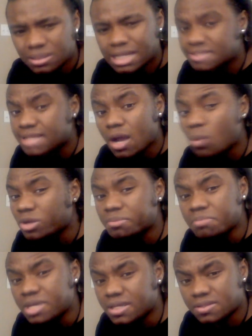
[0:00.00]
That's not what it
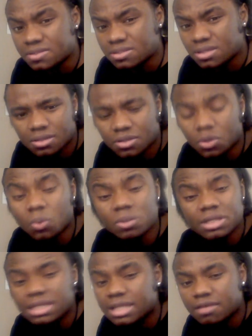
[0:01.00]
means. You
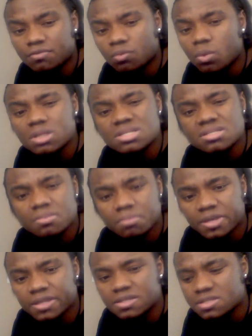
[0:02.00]
only live once
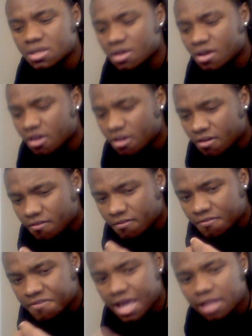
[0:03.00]
means
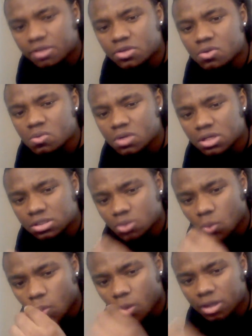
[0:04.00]
value the
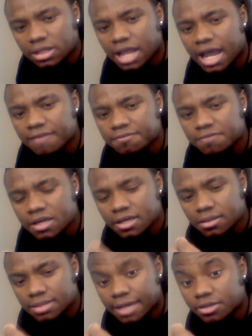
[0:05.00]
one life
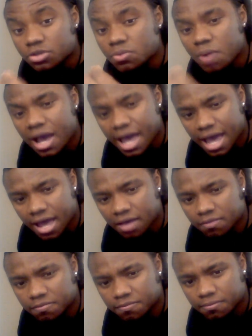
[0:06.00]
that you
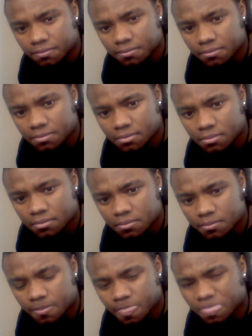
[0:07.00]
have.
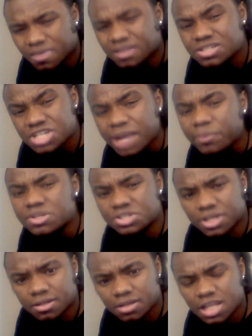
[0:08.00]
Cherish
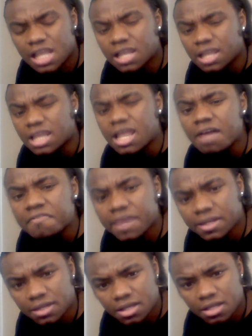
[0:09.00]
it, love
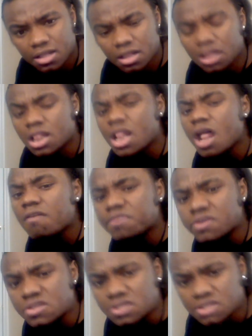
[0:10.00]
it, love
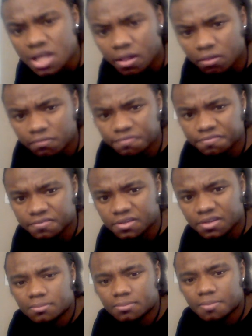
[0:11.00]
yourself.
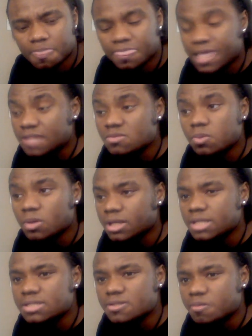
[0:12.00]
That's what
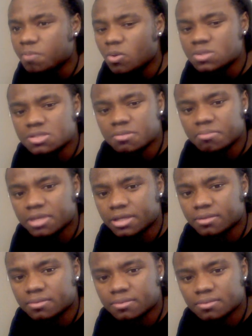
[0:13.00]
it's supposed to mean.